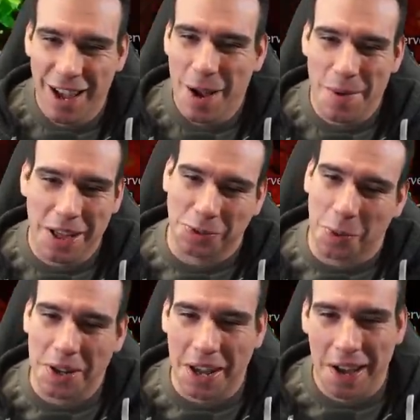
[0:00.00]
That's what
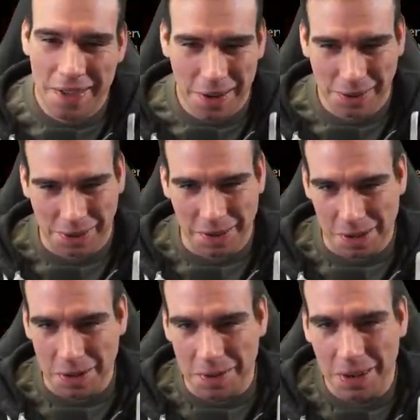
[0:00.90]
we got. That was our
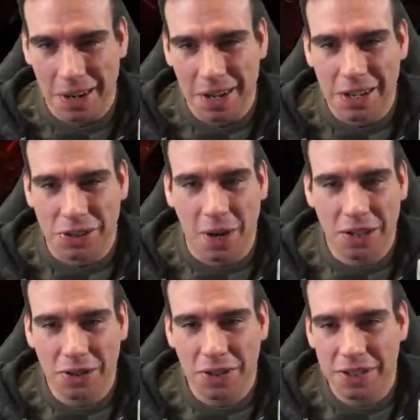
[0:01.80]
loot. So as
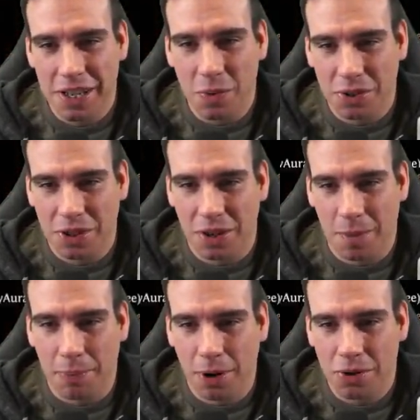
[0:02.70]
you can see, we're starting to
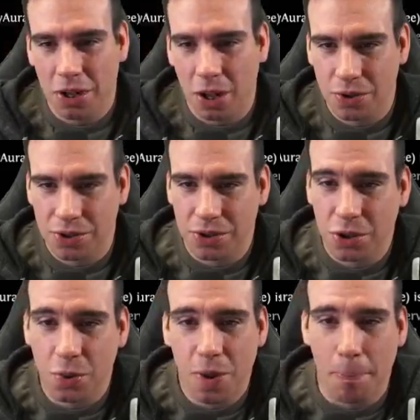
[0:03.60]
approach closer
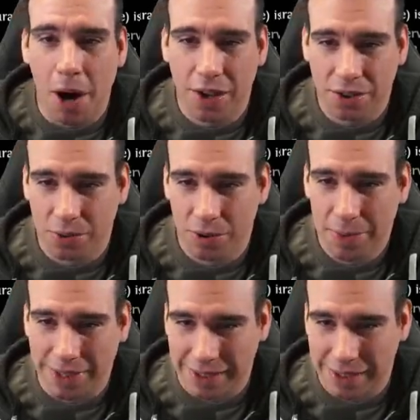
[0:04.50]
to the boss room
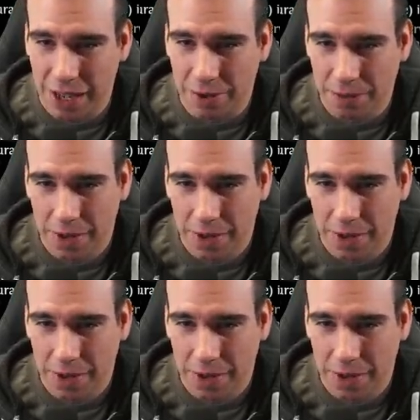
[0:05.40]
itself.